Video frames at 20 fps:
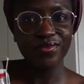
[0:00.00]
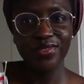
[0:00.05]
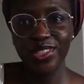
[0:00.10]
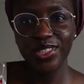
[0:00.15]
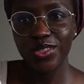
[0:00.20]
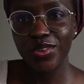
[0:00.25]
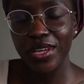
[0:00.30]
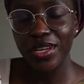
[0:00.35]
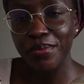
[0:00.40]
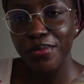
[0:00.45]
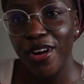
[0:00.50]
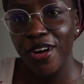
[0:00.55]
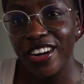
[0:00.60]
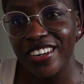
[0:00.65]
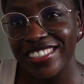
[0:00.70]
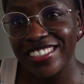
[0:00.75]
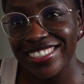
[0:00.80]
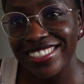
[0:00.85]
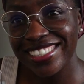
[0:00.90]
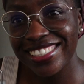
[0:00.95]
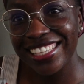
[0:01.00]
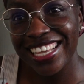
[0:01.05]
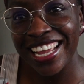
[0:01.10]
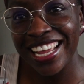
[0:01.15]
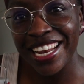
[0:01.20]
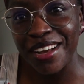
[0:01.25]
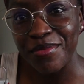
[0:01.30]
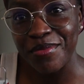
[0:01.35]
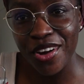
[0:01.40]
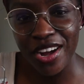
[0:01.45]
3 bottles and
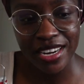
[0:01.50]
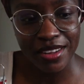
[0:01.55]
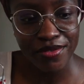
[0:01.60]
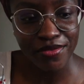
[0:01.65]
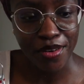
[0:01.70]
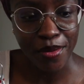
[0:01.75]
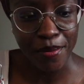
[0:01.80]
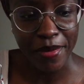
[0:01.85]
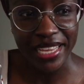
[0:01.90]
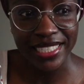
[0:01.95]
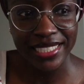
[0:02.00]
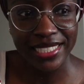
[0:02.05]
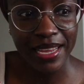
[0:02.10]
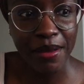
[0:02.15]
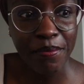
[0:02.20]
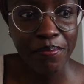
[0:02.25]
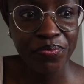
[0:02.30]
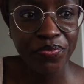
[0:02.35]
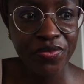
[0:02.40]
I'm gonna ferment them.